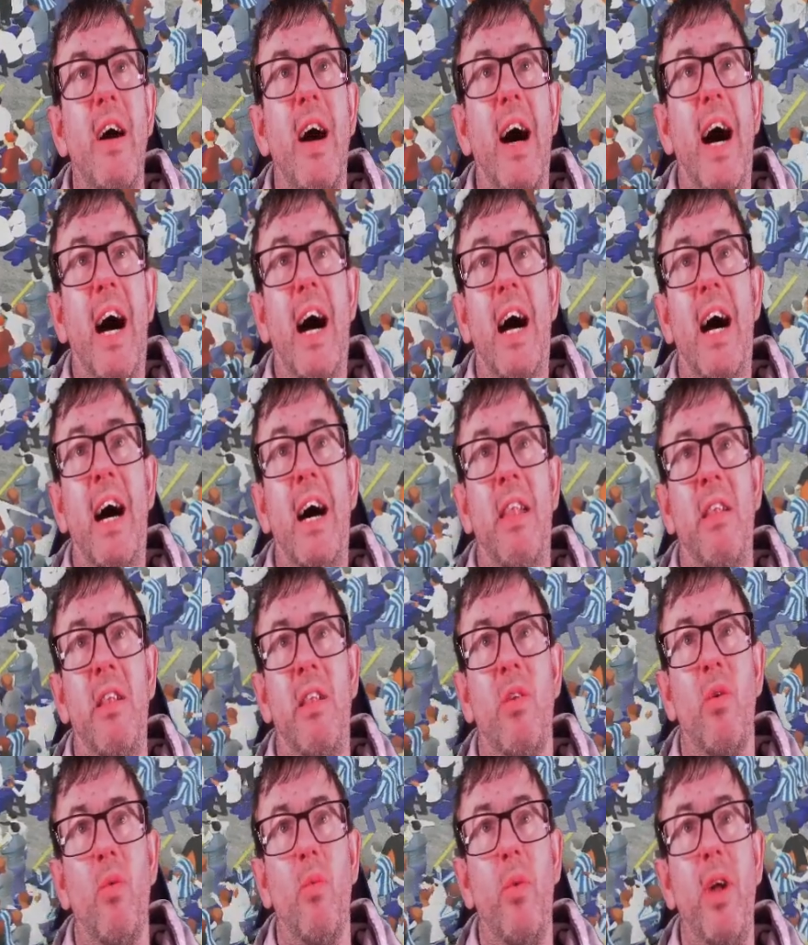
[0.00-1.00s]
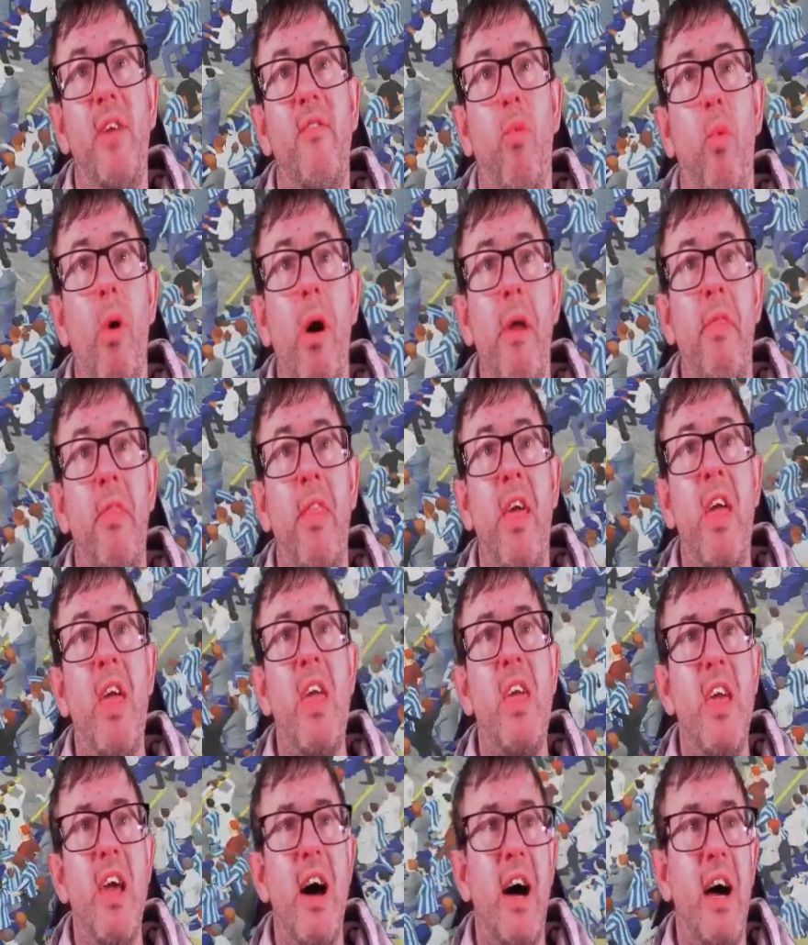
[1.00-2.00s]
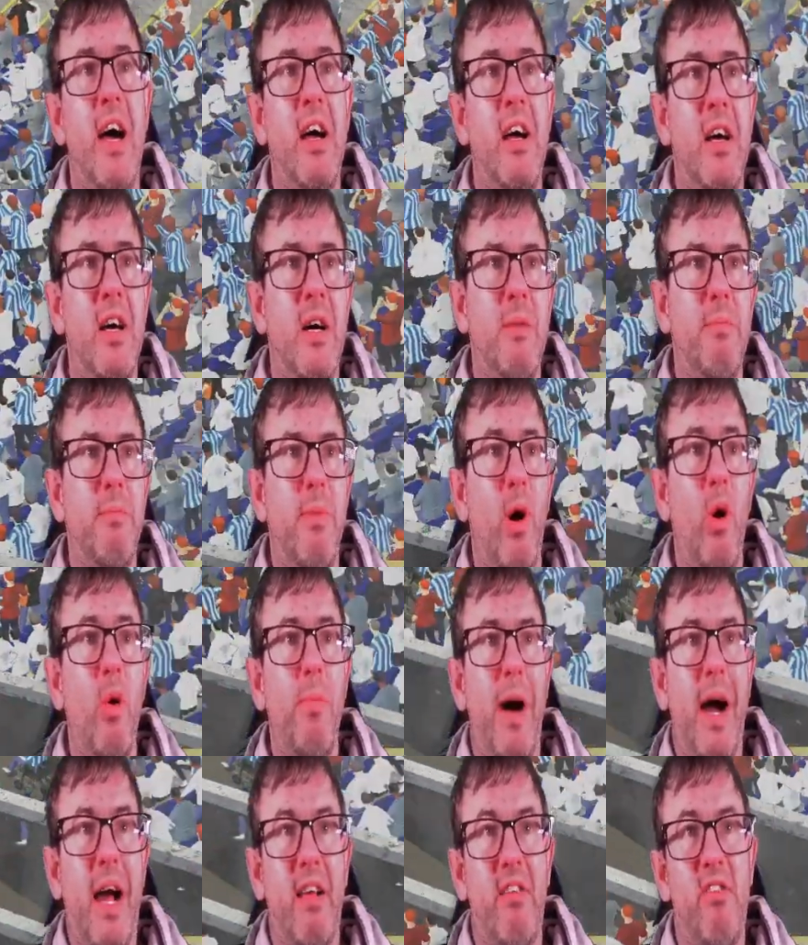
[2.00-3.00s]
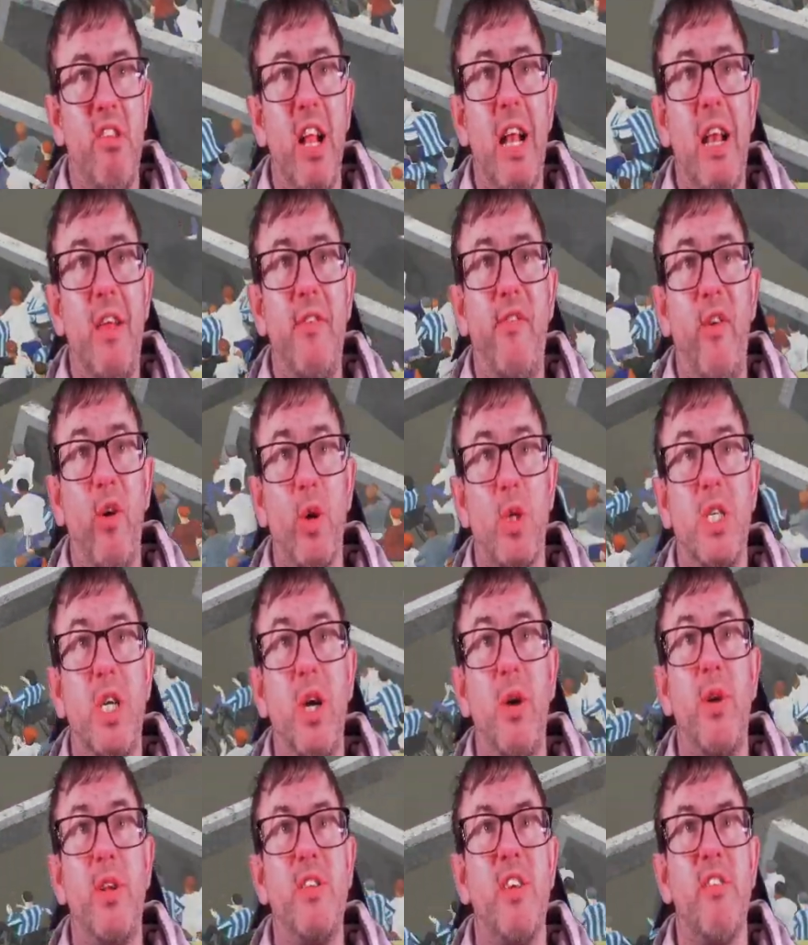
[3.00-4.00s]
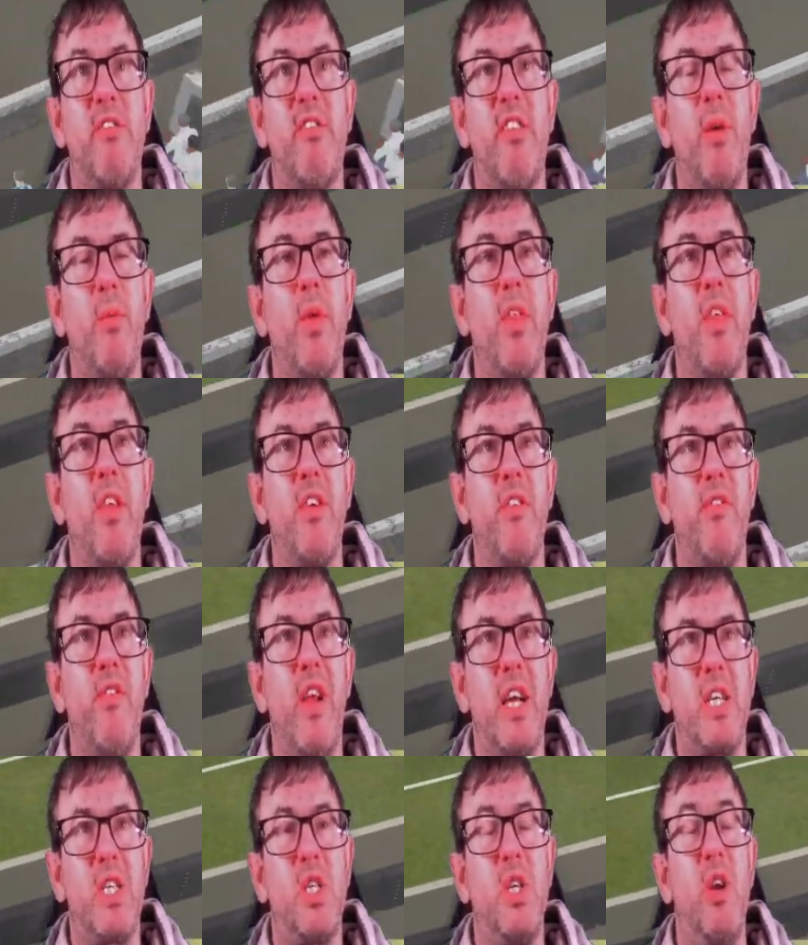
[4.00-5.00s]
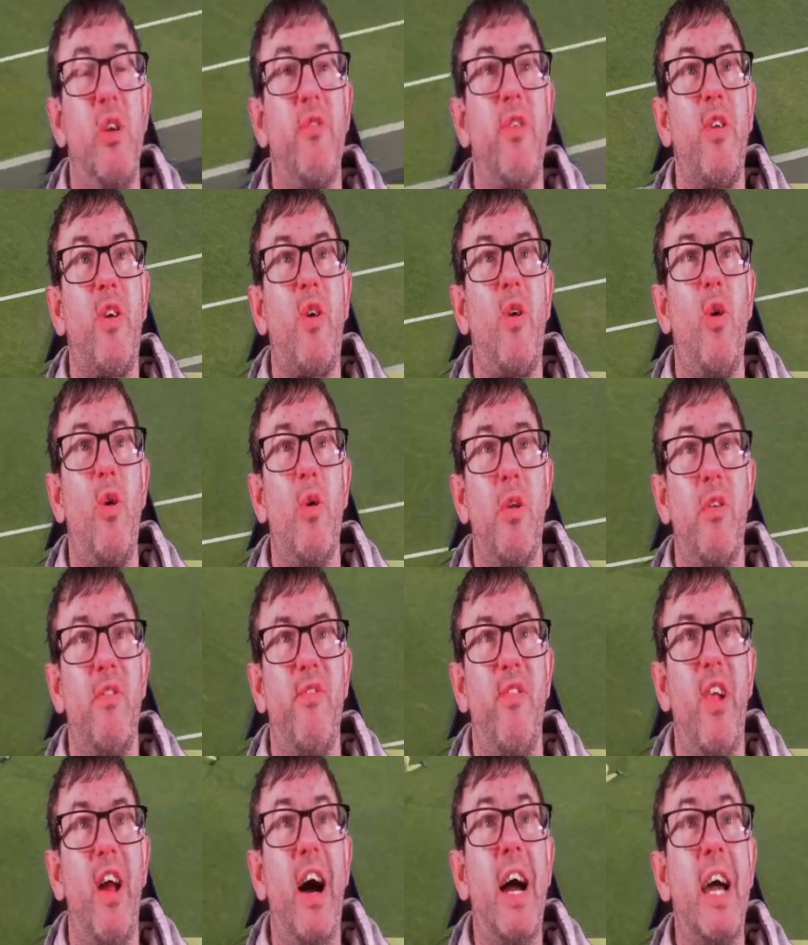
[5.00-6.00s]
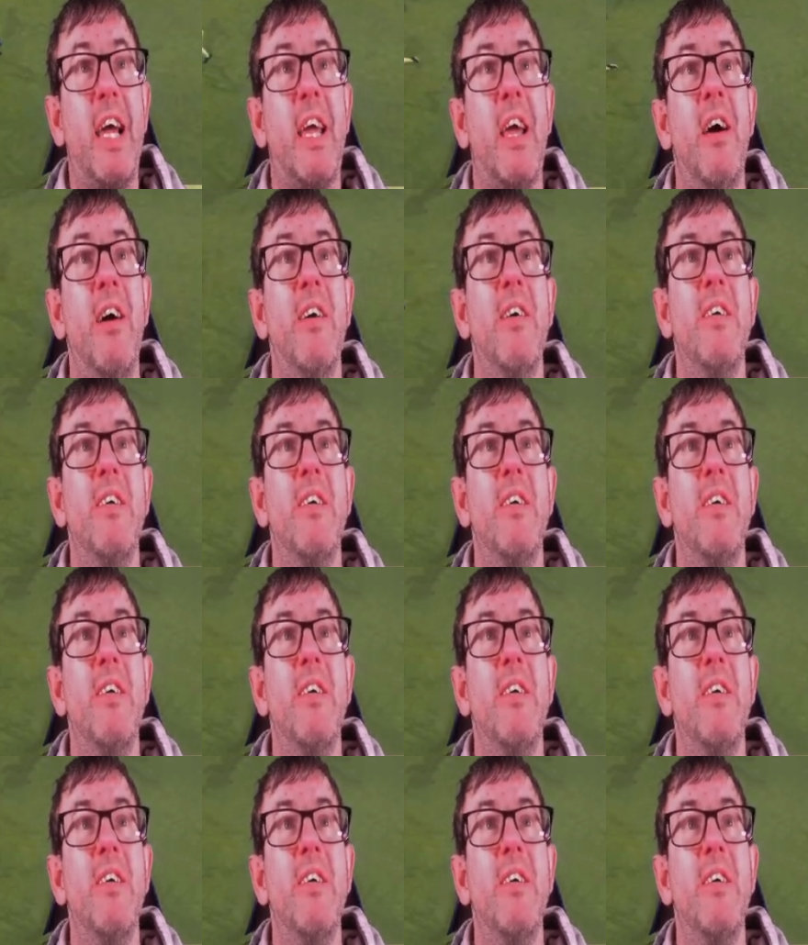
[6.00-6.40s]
and we've won the ball back slightly fortuitously with the deflection off the corner flag.